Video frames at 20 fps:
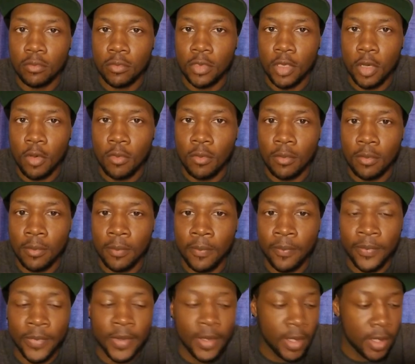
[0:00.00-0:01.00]
So,
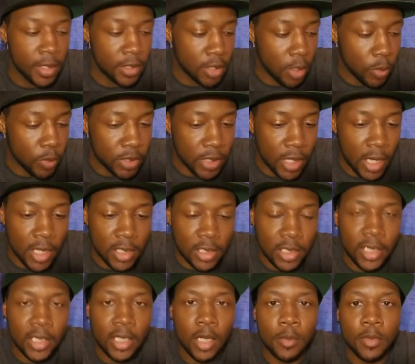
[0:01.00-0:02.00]
as always, guys,
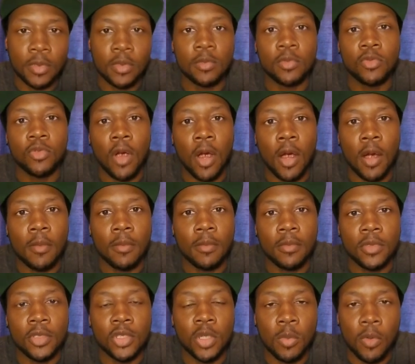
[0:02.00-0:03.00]
like, comment, subscribe,
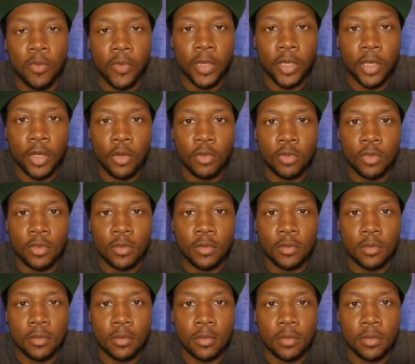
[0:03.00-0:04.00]
share my videos,
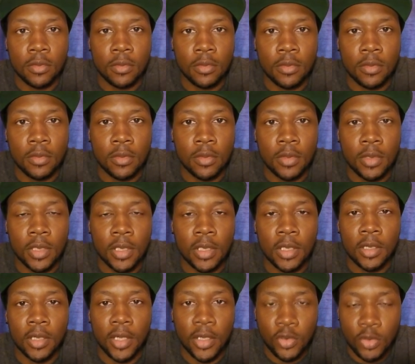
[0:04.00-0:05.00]
and
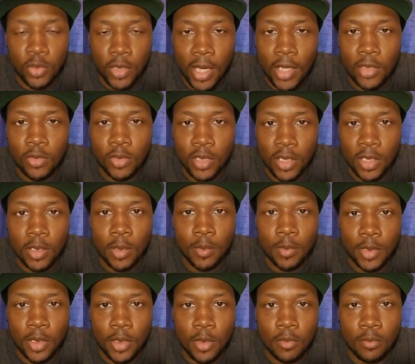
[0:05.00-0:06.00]
I'll catch you guys in the next
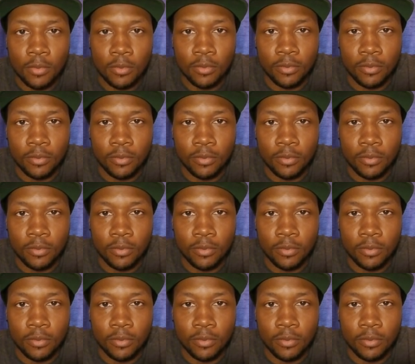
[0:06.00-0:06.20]
episode.